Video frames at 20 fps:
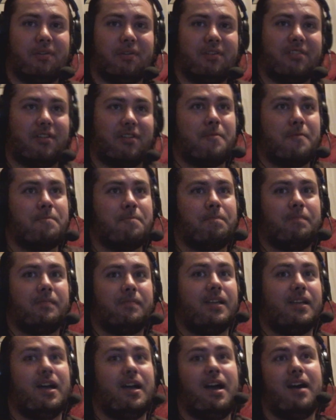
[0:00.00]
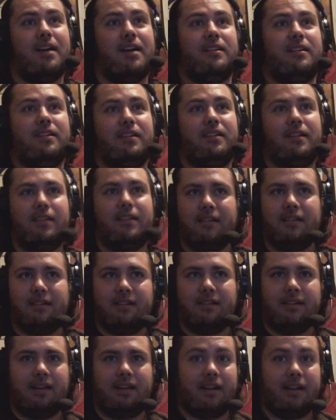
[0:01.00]
So,
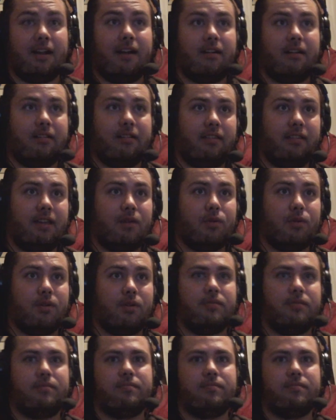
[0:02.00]
I can guarantee that one.